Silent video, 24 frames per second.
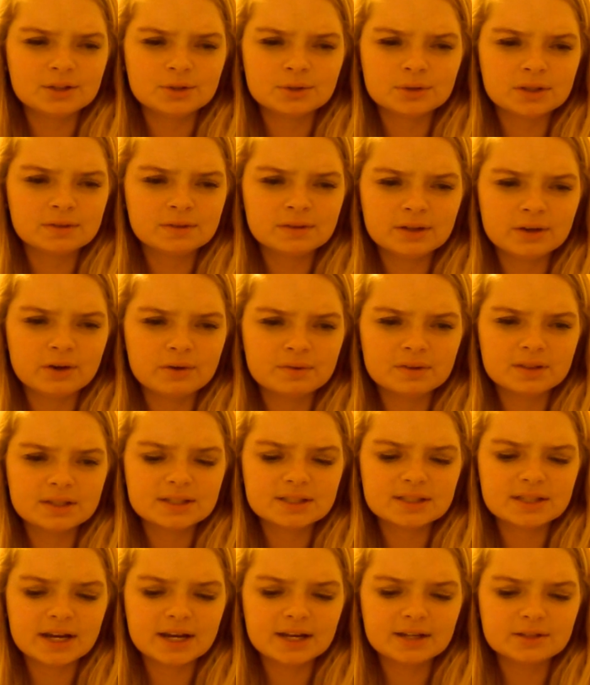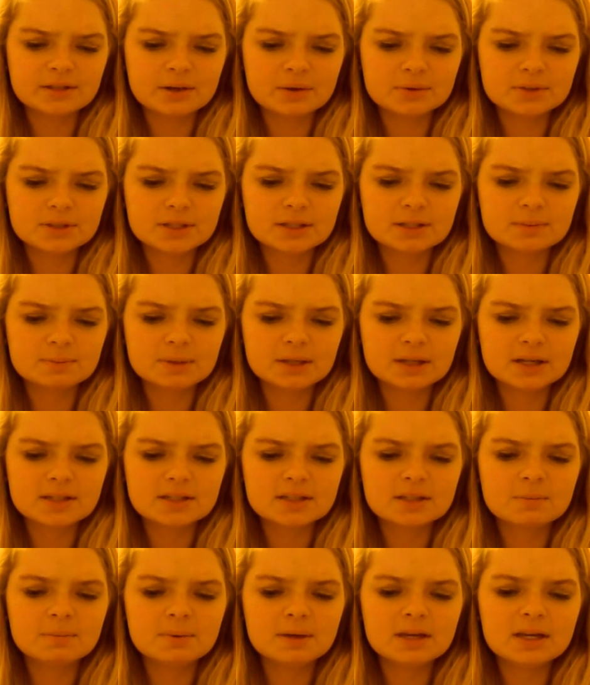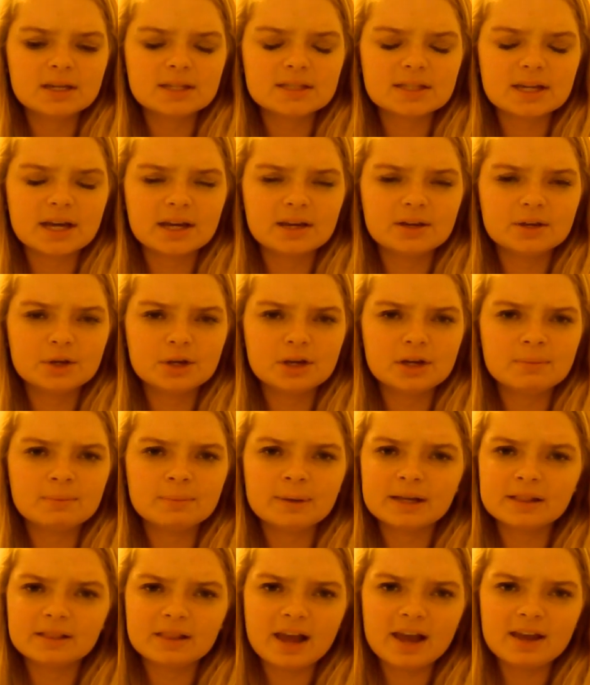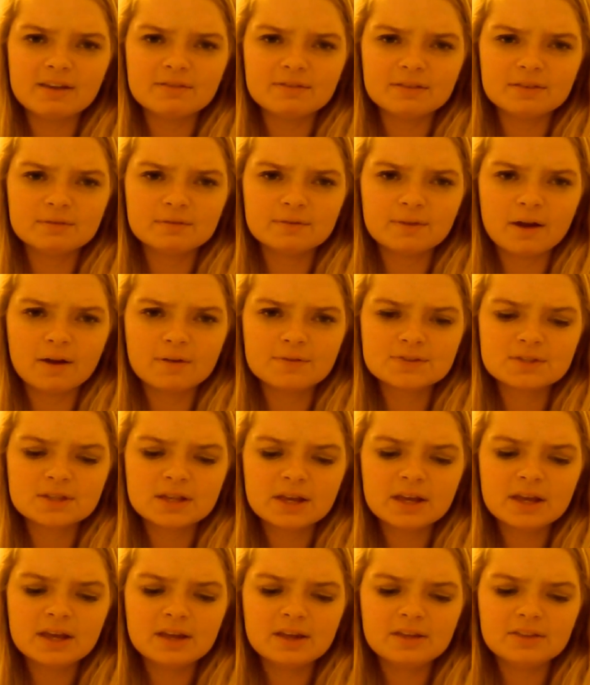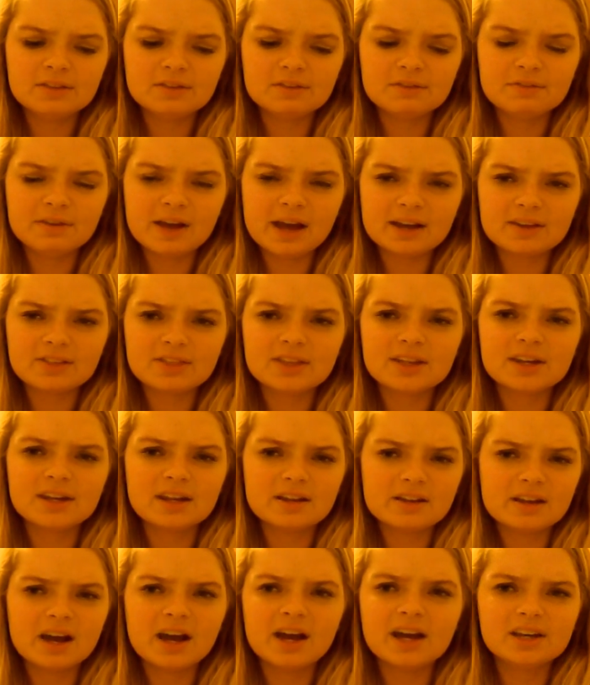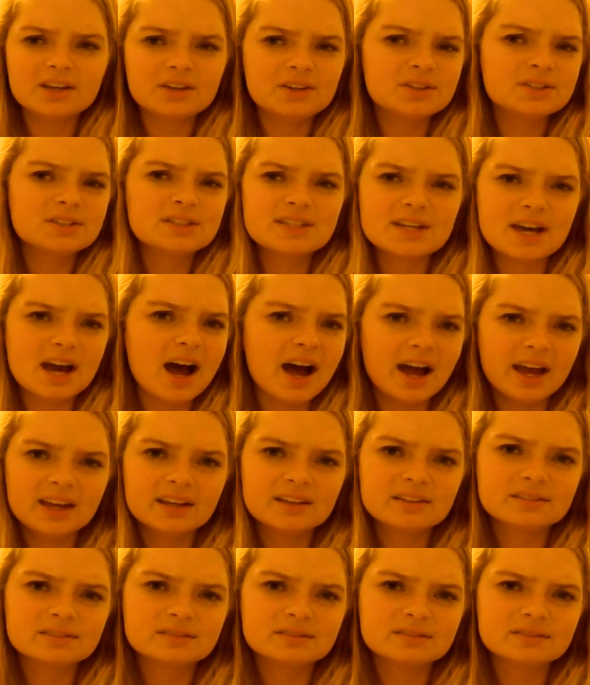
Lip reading: grieving over this diagnosis because the biggest I could in my life involves the fact that I could die.